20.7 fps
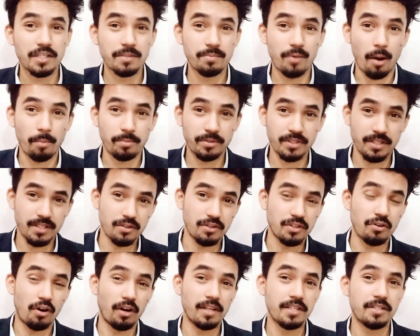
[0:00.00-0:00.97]
options? So
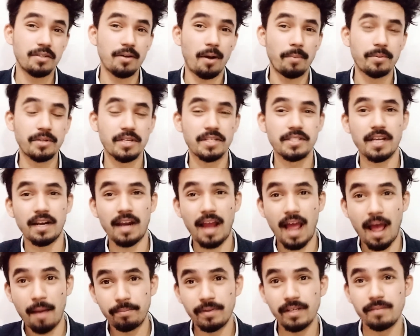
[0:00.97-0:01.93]
scholarship options are
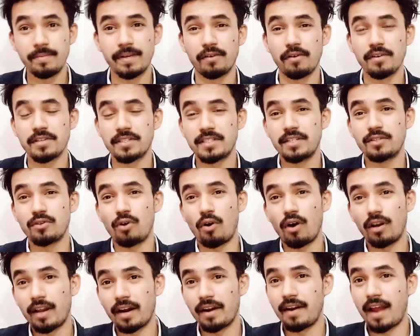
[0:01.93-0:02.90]
ample because these
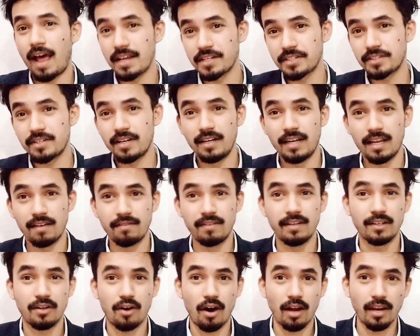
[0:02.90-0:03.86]
all are national
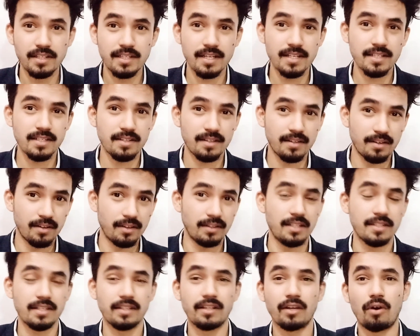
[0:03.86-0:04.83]
level colleges.
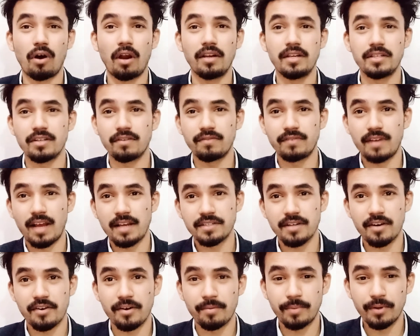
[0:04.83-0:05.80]
These are the colleges of
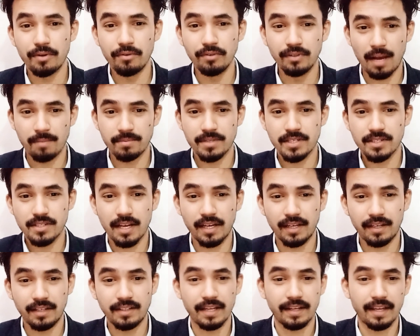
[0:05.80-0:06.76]
national repute. I'm just
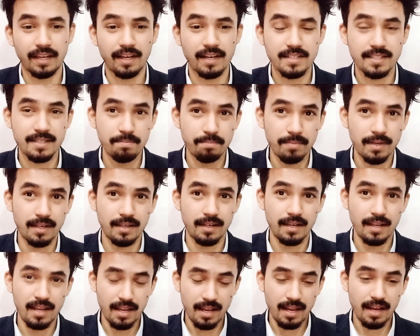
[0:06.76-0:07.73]
taking a simple
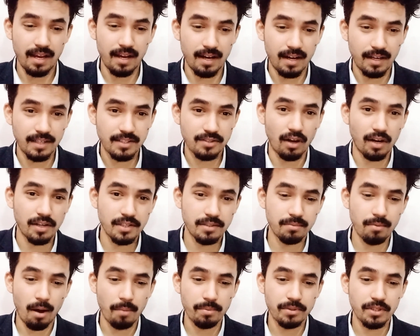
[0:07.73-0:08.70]
scholarship
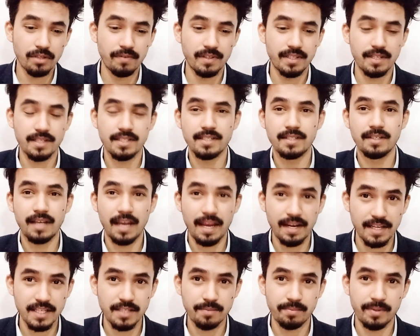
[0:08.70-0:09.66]
option, which is
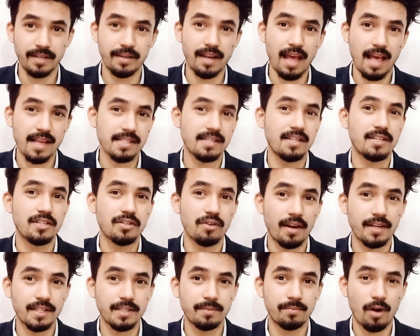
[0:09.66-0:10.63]
NSP, National
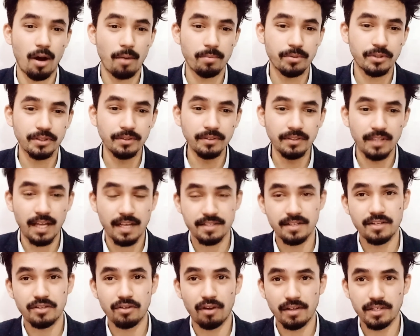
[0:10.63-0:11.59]
Scholarship Option,
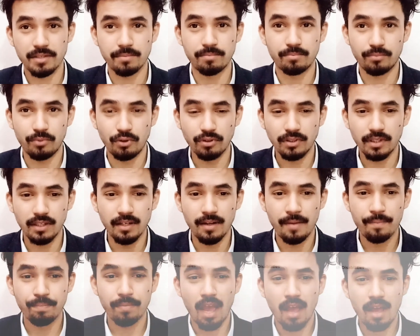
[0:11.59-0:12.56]
National Scholarship Portal.
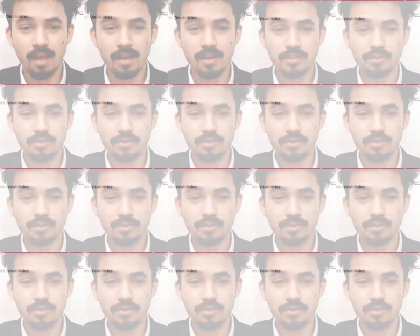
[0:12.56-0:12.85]
So